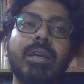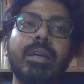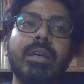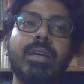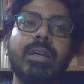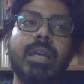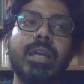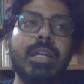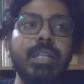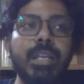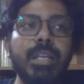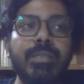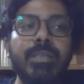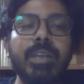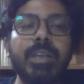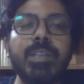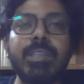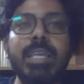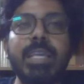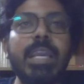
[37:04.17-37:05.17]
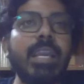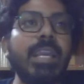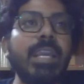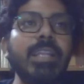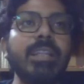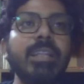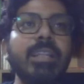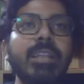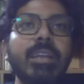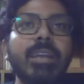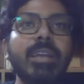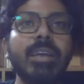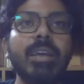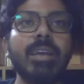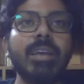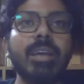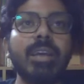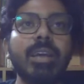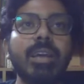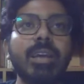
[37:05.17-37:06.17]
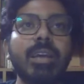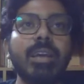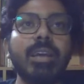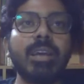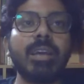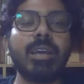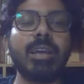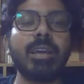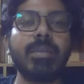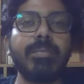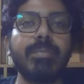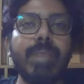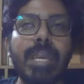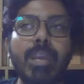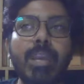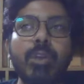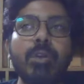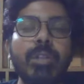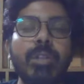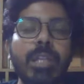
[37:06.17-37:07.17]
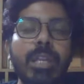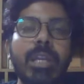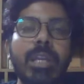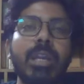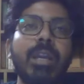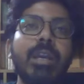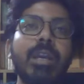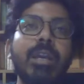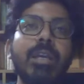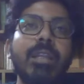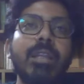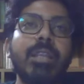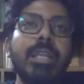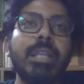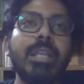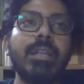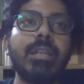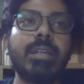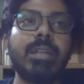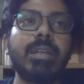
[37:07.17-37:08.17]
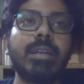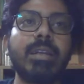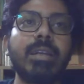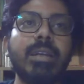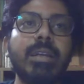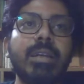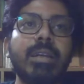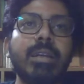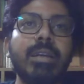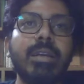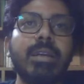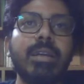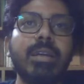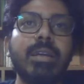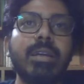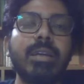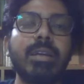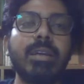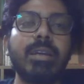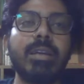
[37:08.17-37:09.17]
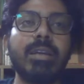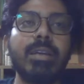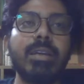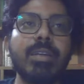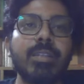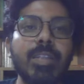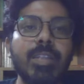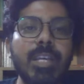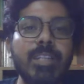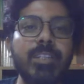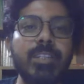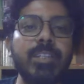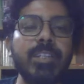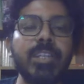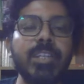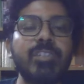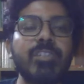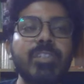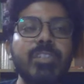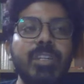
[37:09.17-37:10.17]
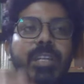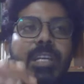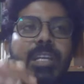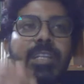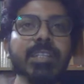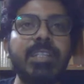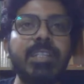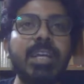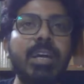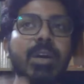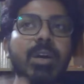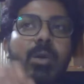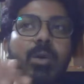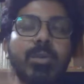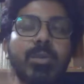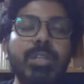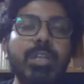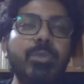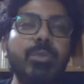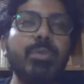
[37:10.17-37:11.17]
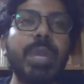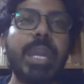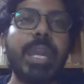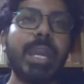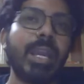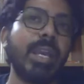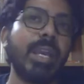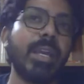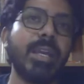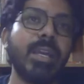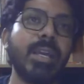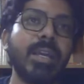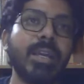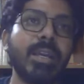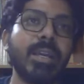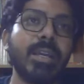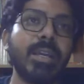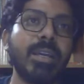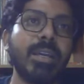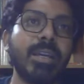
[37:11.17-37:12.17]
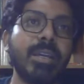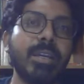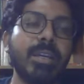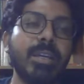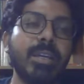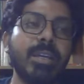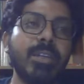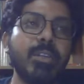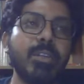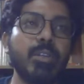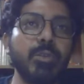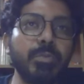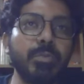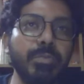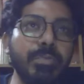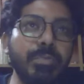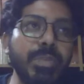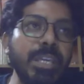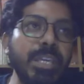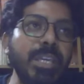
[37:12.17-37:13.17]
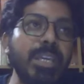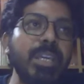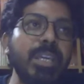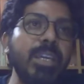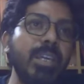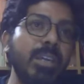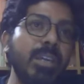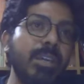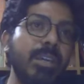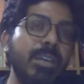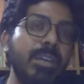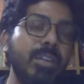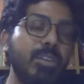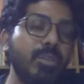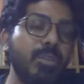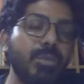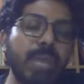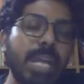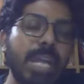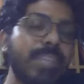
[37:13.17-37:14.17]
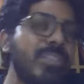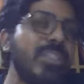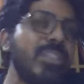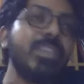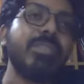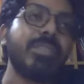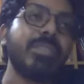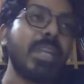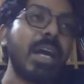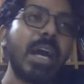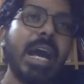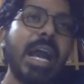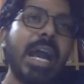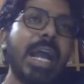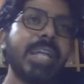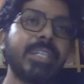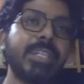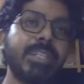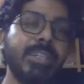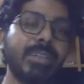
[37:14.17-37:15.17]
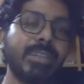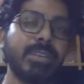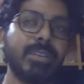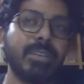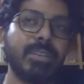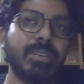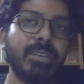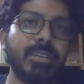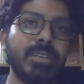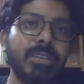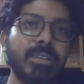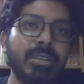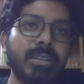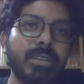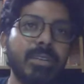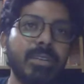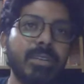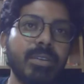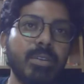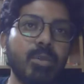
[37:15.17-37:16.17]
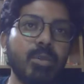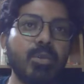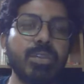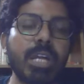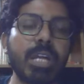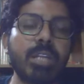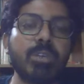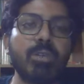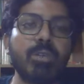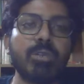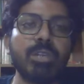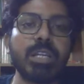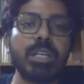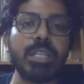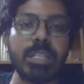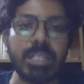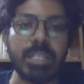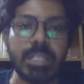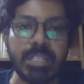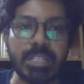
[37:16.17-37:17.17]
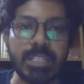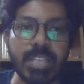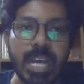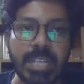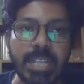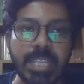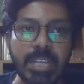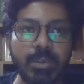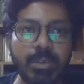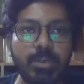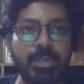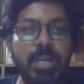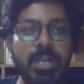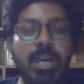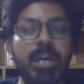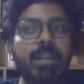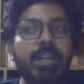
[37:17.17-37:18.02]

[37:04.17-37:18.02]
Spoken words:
And if I say in Bengali, then Sanskritization is the only way to be, to achieve the hierarchy, quote unquote, jate otha.